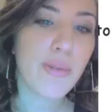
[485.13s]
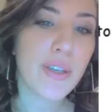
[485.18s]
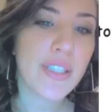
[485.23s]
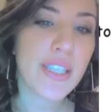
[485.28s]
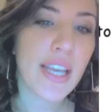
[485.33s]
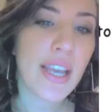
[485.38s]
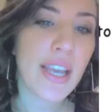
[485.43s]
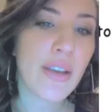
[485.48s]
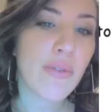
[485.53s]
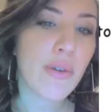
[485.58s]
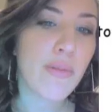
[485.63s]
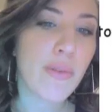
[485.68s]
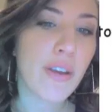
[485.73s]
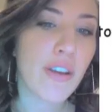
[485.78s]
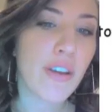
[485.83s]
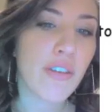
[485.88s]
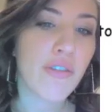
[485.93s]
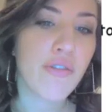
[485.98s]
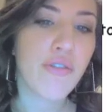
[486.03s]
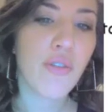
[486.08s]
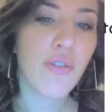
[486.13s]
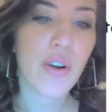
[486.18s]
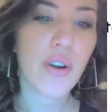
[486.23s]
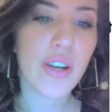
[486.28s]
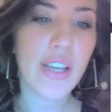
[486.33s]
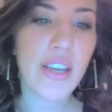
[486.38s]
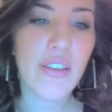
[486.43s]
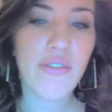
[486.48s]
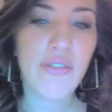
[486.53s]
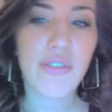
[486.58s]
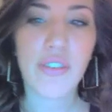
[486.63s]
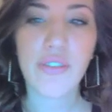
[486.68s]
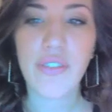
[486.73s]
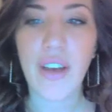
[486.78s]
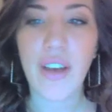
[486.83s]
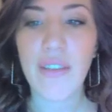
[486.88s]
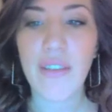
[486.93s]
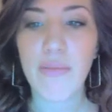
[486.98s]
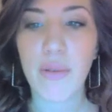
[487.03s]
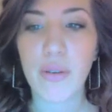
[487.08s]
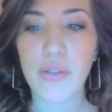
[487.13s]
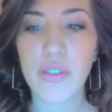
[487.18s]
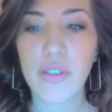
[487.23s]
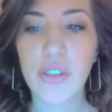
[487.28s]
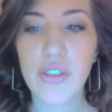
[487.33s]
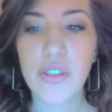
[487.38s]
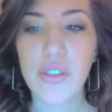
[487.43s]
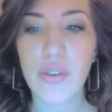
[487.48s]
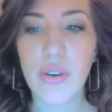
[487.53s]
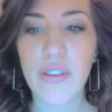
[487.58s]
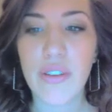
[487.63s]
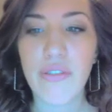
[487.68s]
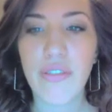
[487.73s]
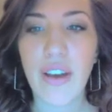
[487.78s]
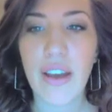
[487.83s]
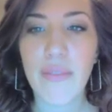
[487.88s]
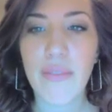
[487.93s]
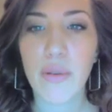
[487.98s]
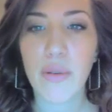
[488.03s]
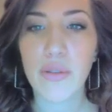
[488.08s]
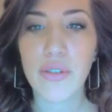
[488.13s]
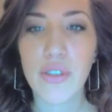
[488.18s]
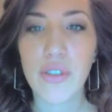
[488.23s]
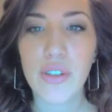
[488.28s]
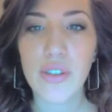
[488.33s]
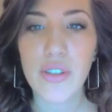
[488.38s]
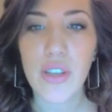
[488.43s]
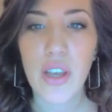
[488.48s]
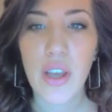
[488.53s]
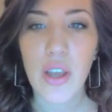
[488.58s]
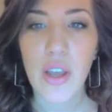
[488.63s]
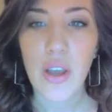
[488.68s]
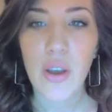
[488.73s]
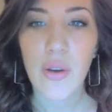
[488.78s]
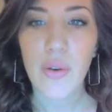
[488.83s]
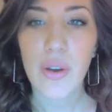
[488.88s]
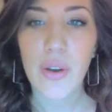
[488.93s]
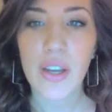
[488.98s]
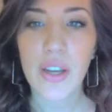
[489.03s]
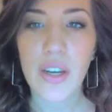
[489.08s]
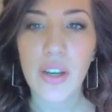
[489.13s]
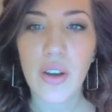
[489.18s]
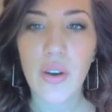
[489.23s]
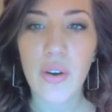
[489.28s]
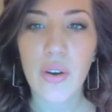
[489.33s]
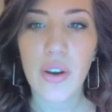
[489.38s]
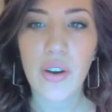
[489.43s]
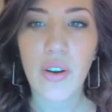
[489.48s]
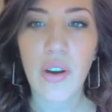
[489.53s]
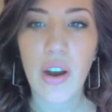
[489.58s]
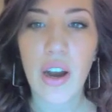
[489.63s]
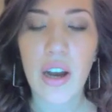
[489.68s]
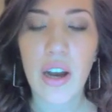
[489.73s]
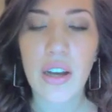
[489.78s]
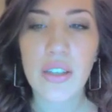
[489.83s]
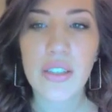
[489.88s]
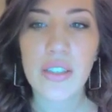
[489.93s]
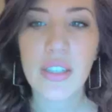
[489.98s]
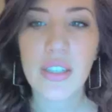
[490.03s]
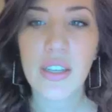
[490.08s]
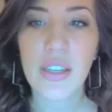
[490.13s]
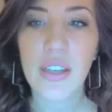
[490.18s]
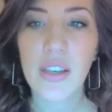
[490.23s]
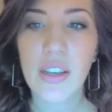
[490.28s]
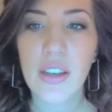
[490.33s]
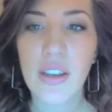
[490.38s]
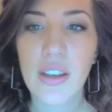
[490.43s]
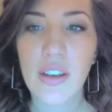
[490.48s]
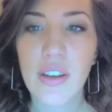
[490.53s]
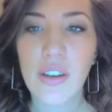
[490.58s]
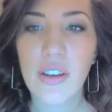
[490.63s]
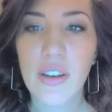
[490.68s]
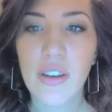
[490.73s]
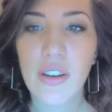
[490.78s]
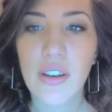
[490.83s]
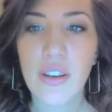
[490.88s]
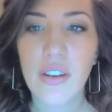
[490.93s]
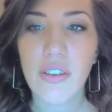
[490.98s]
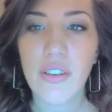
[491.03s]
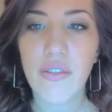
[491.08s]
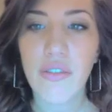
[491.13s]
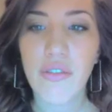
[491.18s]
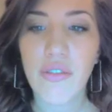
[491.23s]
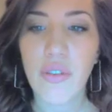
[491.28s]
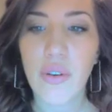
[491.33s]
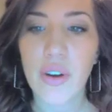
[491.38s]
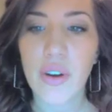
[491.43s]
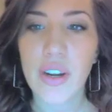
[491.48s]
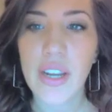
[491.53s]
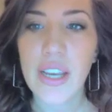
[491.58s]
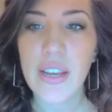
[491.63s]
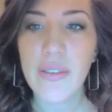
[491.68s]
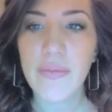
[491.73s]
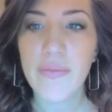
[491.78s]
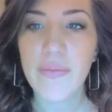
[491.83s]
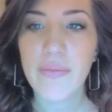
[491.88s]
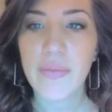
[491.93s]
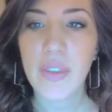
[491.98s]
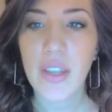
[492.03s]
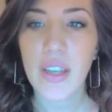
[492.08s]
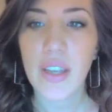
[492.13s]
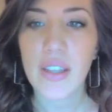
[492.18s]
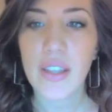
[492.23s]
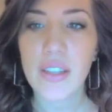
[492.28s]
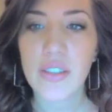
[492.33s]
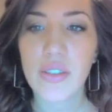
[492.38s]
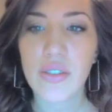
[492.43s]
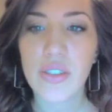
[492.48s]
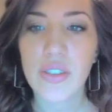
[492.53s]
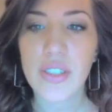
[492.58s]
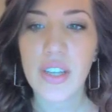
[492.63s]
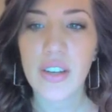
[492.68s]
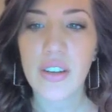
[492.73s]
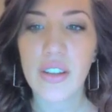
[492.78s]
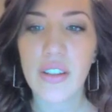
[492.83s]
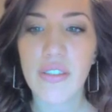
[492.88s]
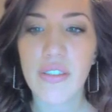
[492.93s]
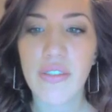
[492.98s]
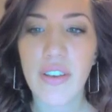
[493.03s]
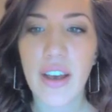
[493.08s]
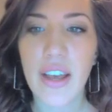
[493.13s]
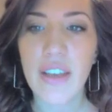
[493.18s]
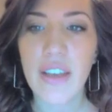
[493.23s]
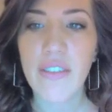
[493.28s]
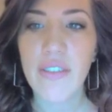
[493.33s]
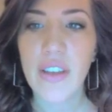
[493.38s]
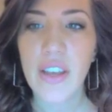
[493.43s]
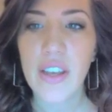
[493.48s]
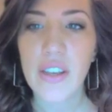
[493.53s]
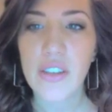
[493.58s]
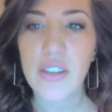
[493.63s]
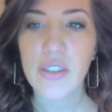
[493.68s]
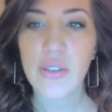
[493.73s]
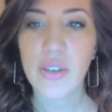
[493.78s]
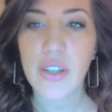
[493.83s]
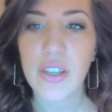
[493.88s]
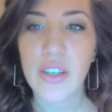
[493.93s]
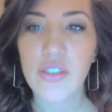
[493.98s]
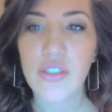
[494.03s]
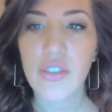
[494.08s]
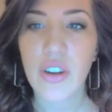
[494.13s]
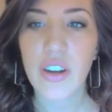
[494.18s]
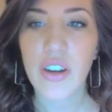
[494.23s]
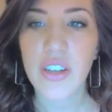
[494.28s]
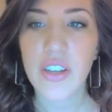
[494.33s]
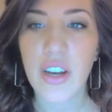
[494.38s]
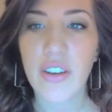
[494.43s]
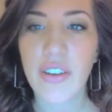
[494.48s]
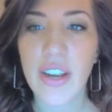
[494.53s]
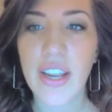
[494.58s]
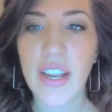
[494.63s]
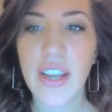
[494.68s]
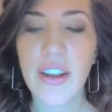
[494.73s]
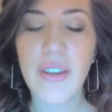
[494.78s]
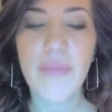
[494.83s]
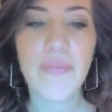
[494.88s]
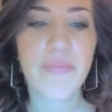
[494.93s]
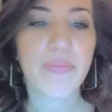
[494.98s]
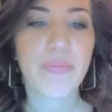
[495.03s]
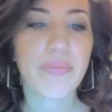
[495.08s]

plus 8 would be 40 for 5 posters. So at 5 posters, we're going to go across 40, and this goes down to the 5, so we're going to draw our dot right here.